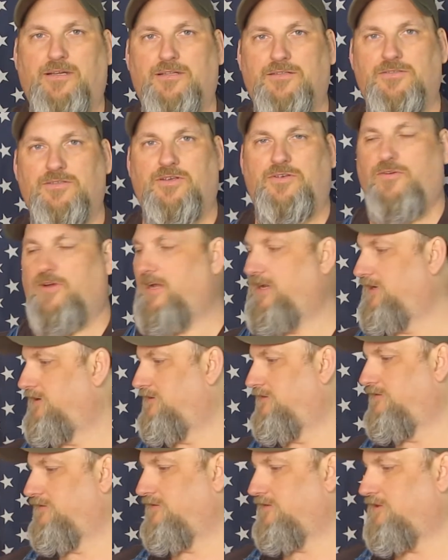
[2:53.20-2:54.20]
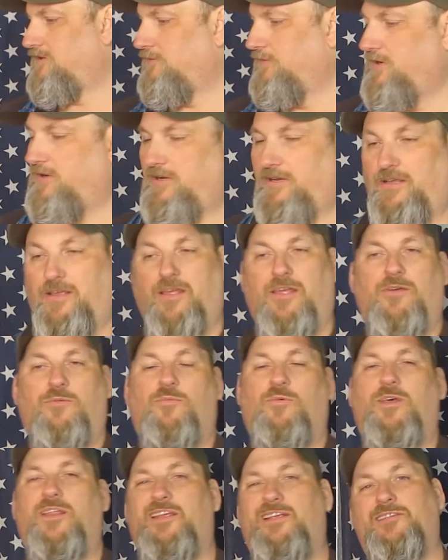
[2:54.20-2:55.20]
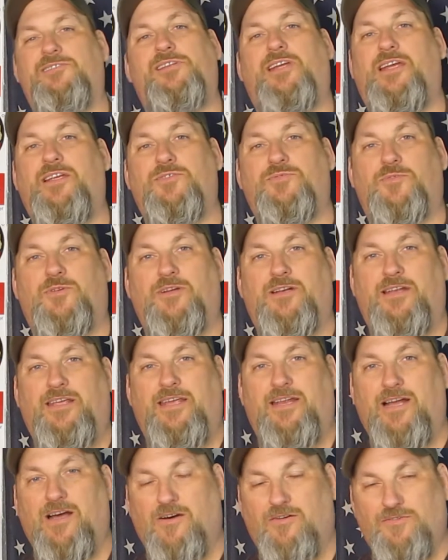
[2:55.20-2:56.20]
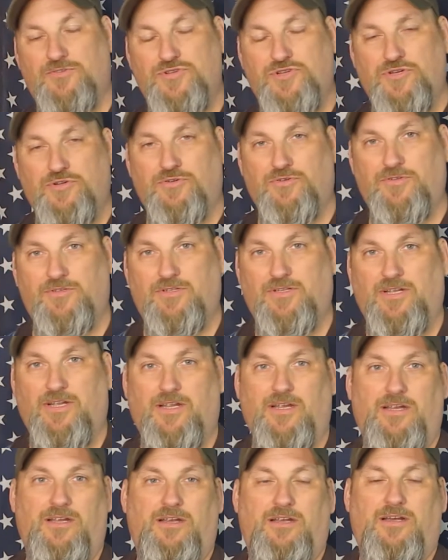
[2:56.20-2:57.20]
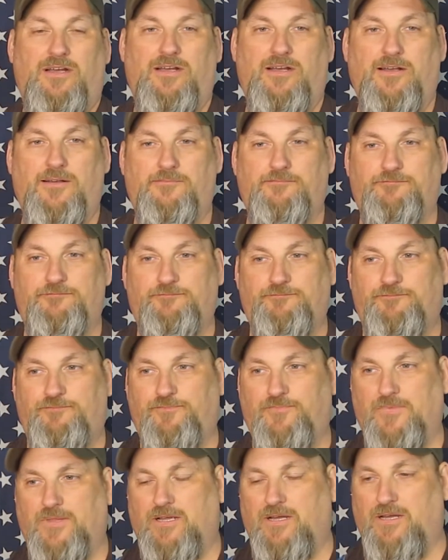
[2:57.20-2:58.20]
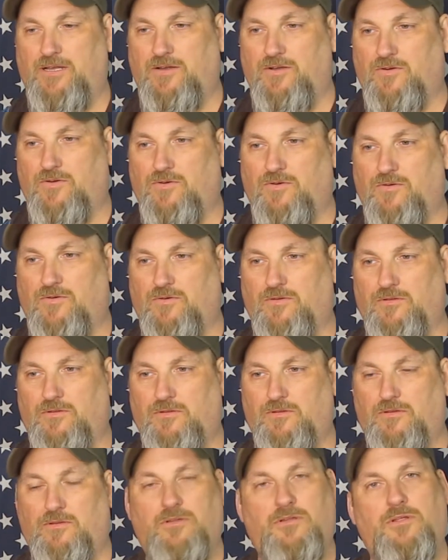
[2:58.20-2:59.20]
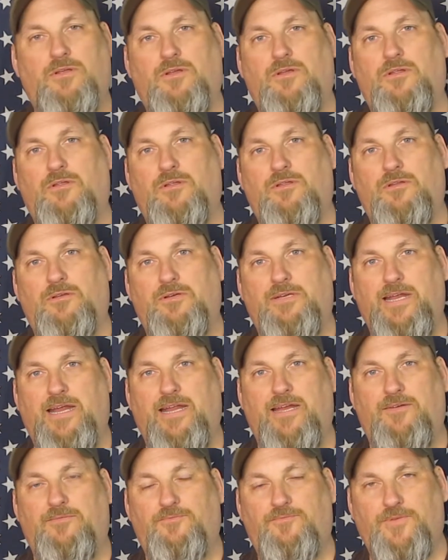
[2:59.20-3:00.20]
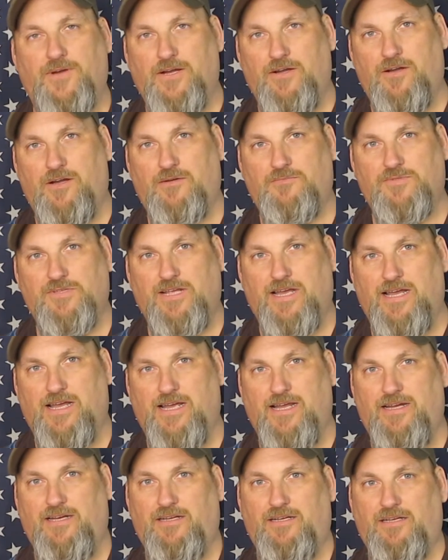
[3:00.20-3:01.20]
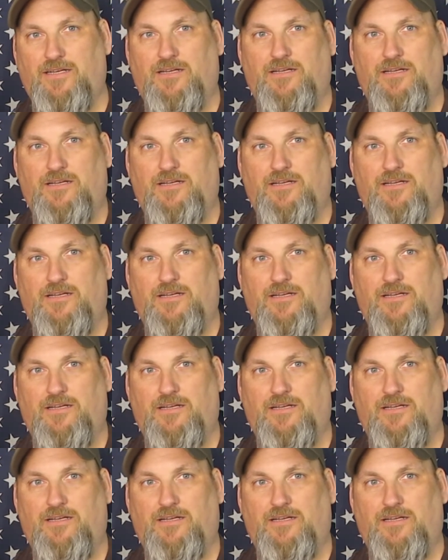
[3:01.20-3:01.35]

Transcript: it's a great community. One of these days we're going to get out and shoot. Um, I know Dan Firearms Guy